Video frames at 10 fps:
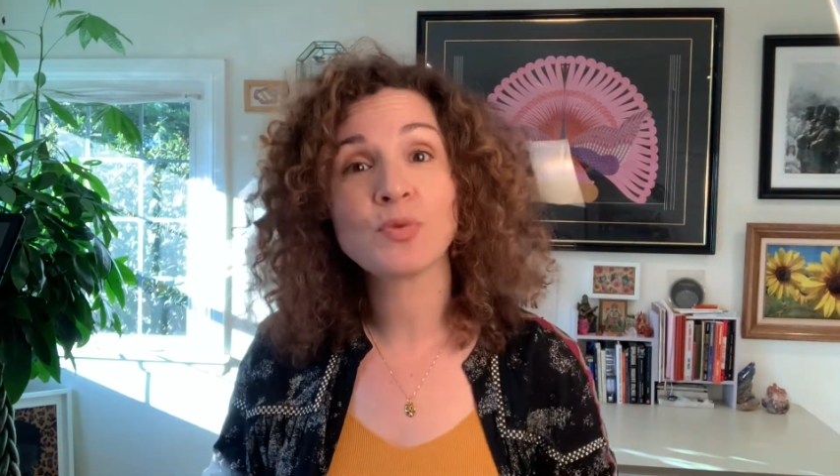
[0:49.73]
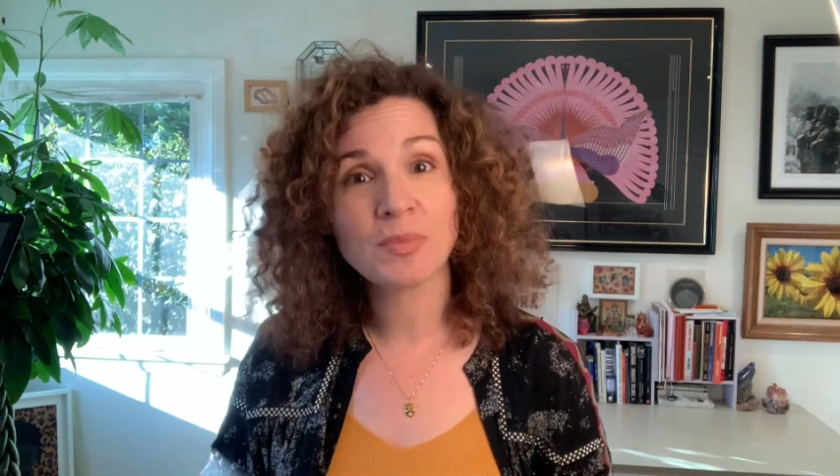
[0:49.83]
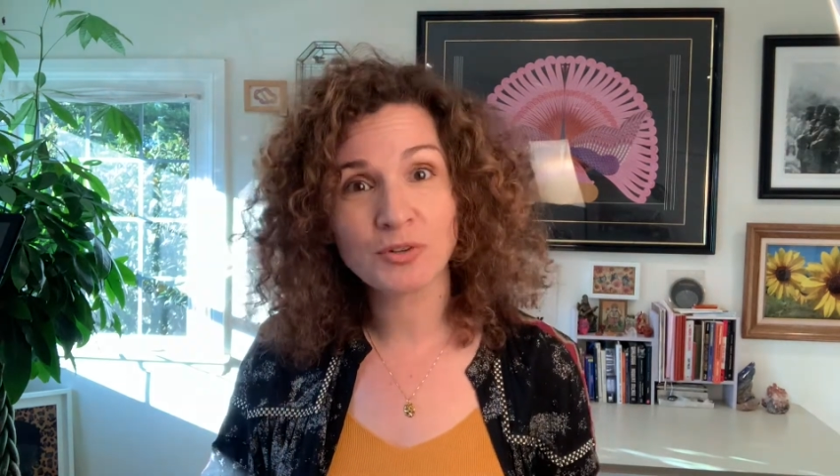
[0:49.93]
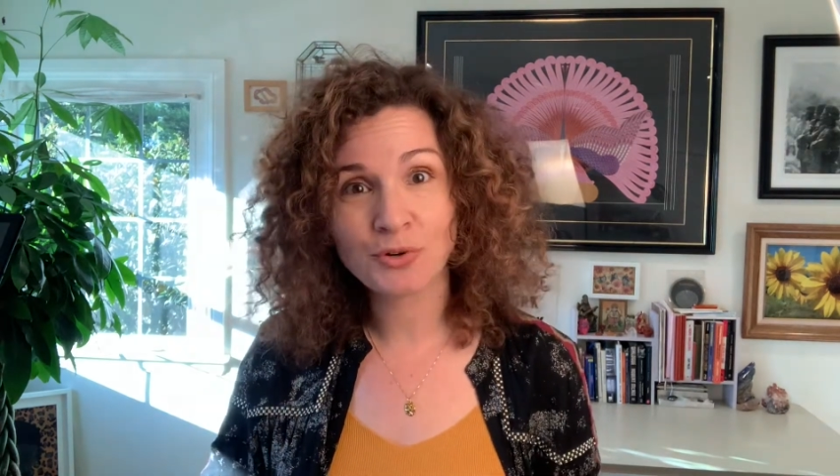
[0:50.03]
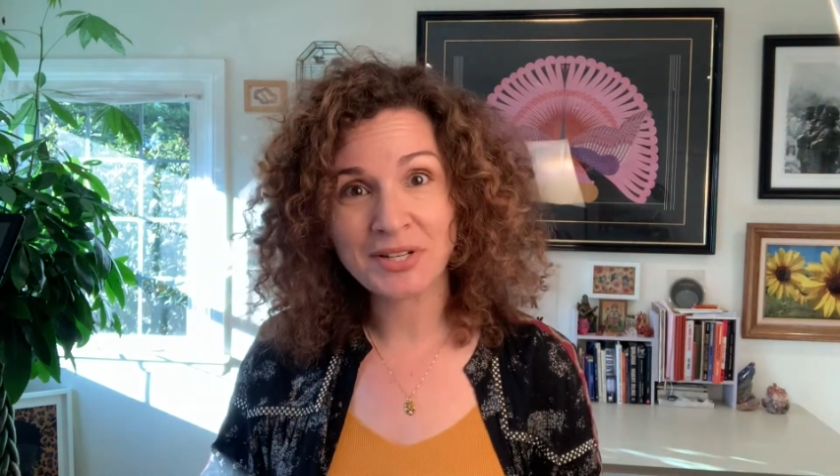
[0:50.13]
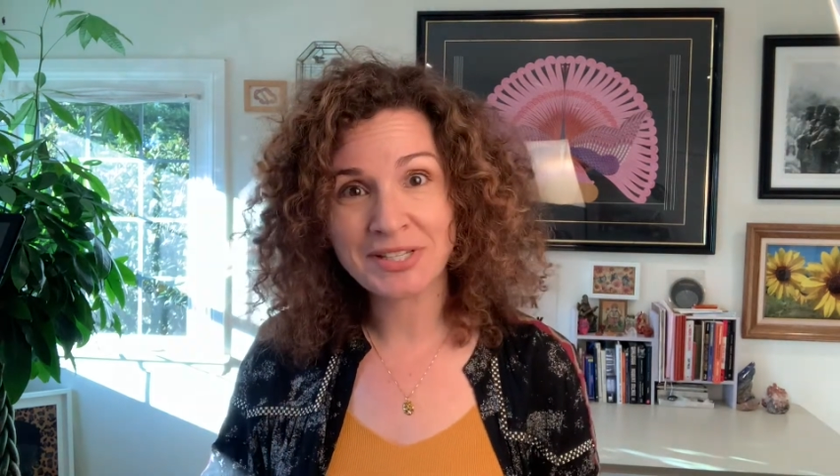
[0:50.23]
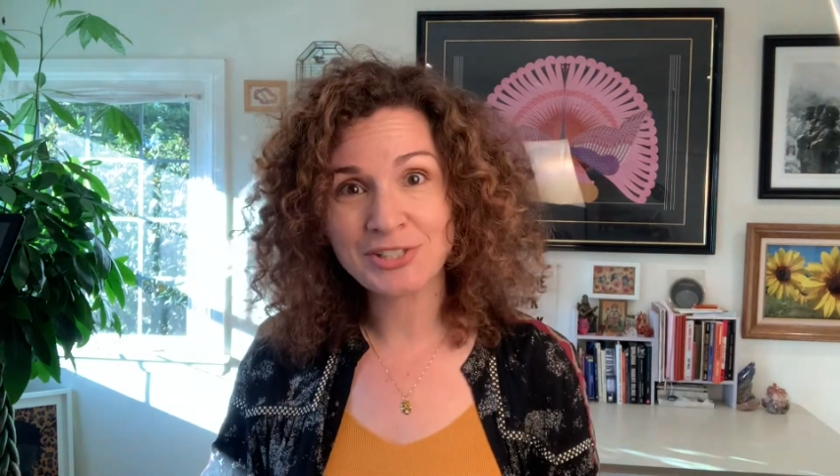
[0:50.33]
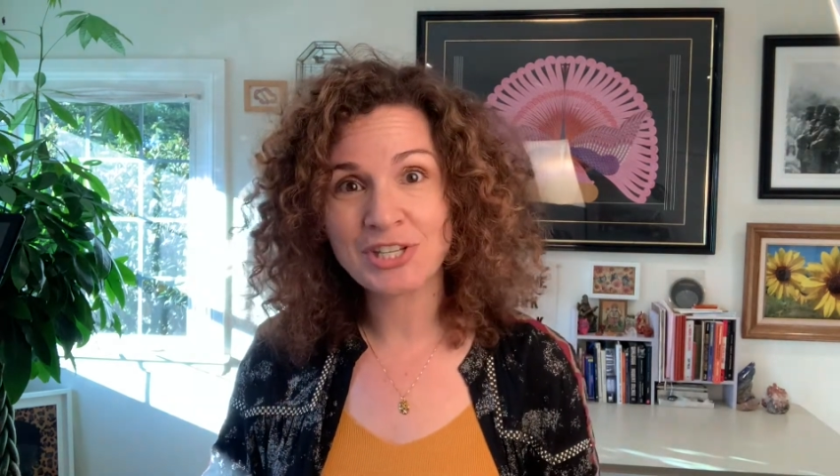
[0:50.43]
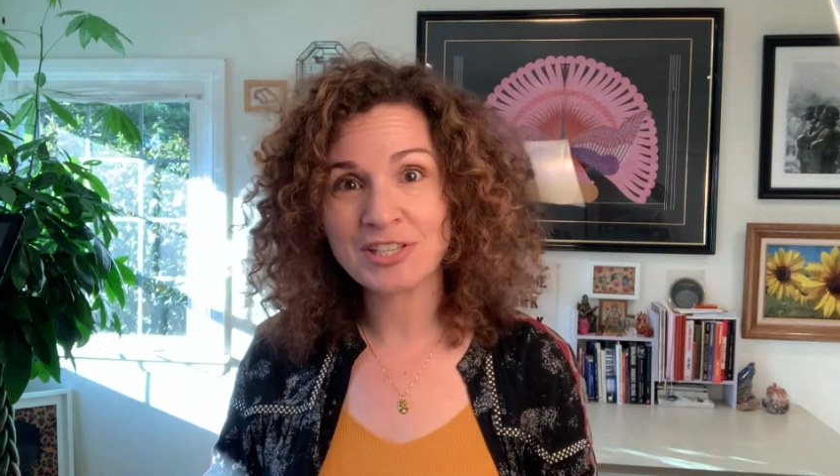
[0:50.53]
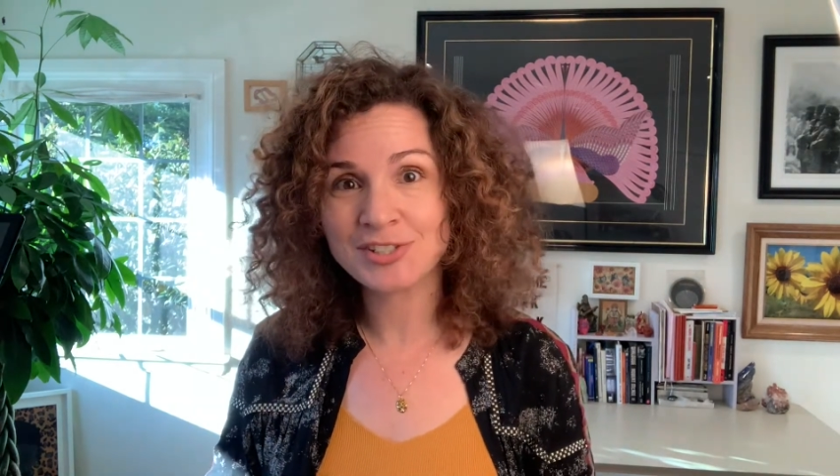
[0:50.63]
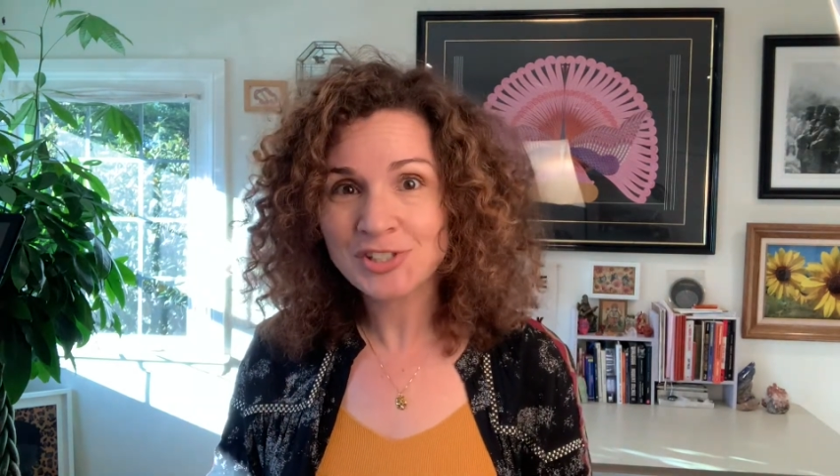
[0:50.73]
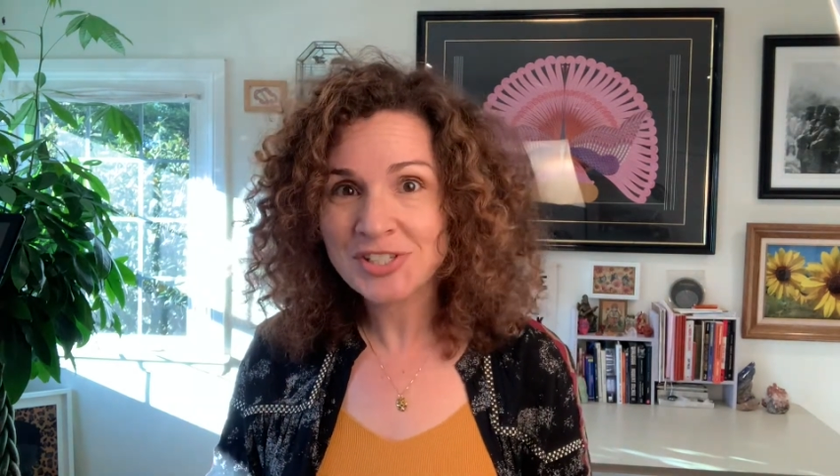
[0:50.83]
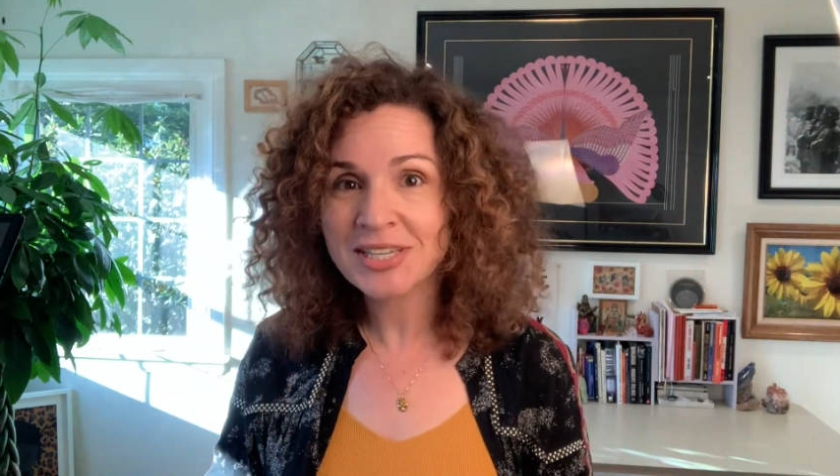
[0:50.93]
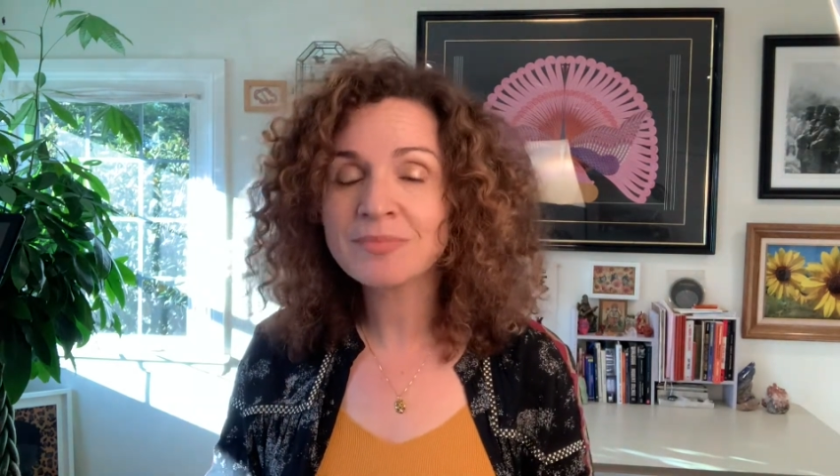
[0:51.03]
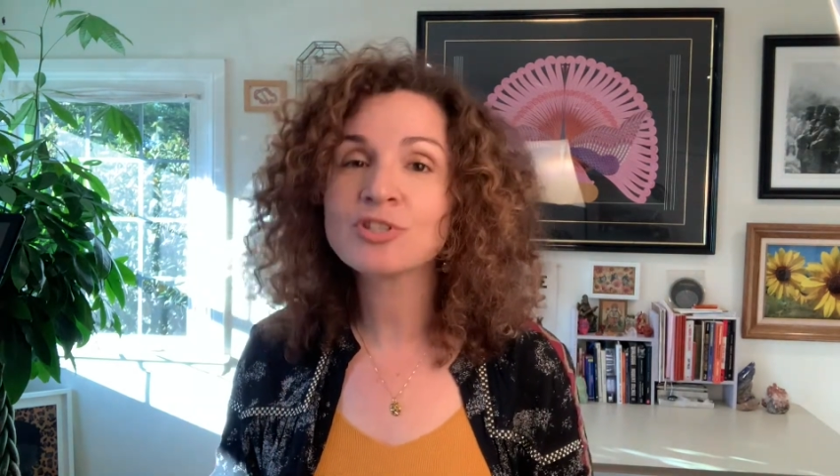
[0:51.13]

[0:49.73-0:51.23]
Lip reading: Women Creating Change team